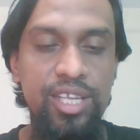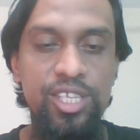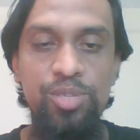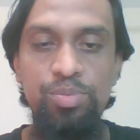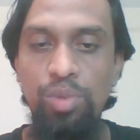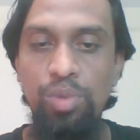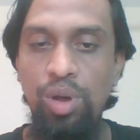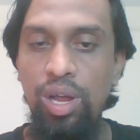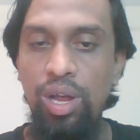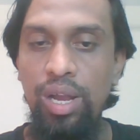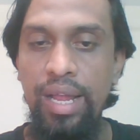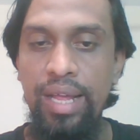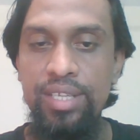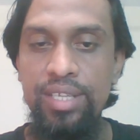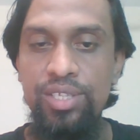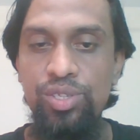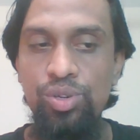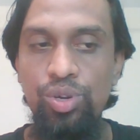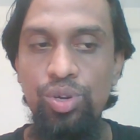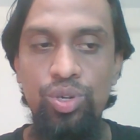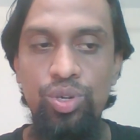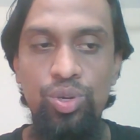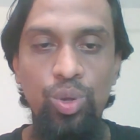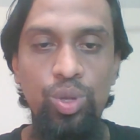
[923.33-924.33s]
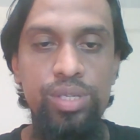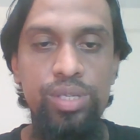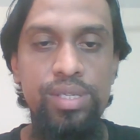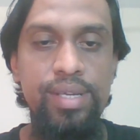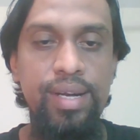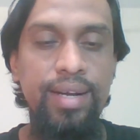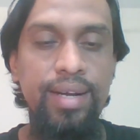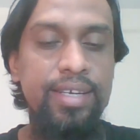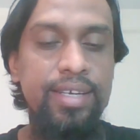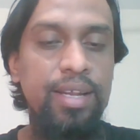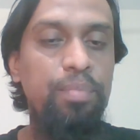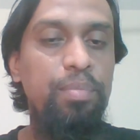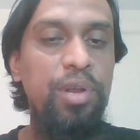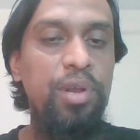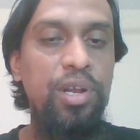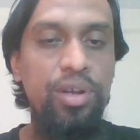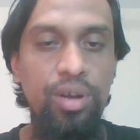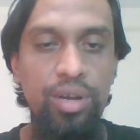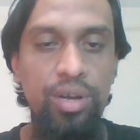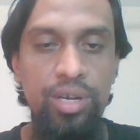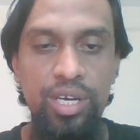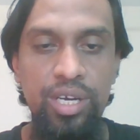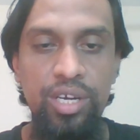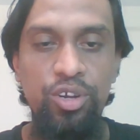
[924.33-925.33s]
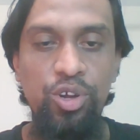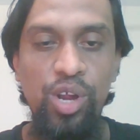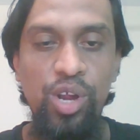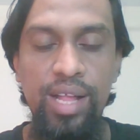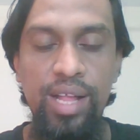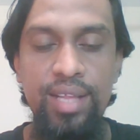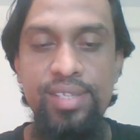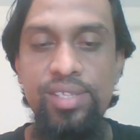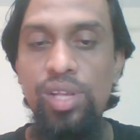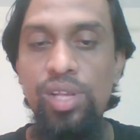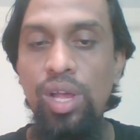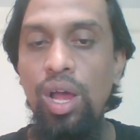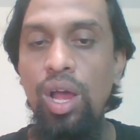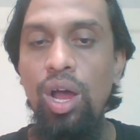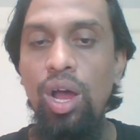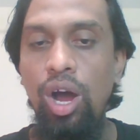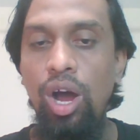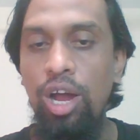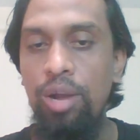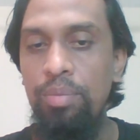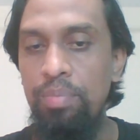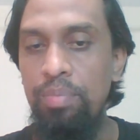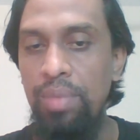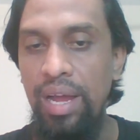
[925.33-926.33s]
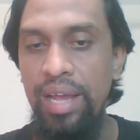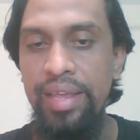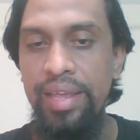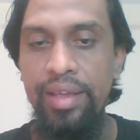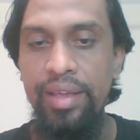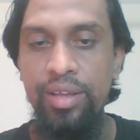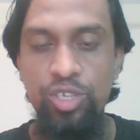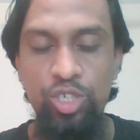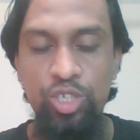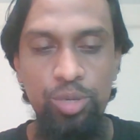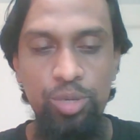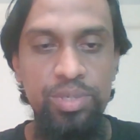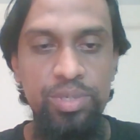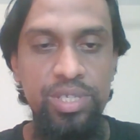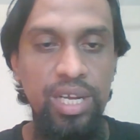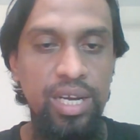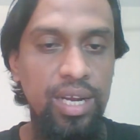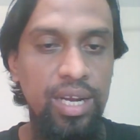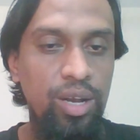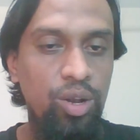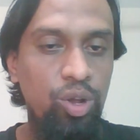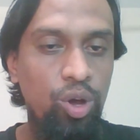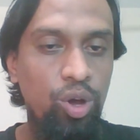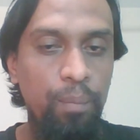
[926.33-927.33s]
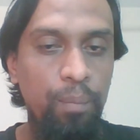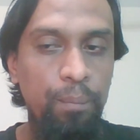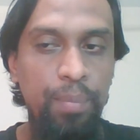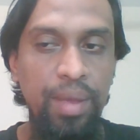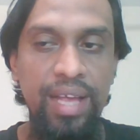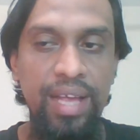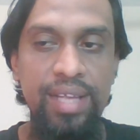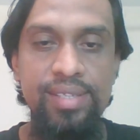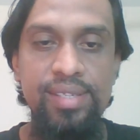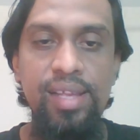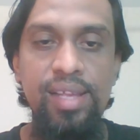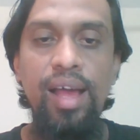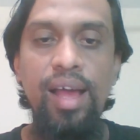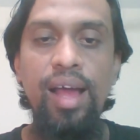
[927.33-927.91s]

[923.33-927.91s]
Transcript: small S E O tools related video tutorials on my YouTube channel homepage.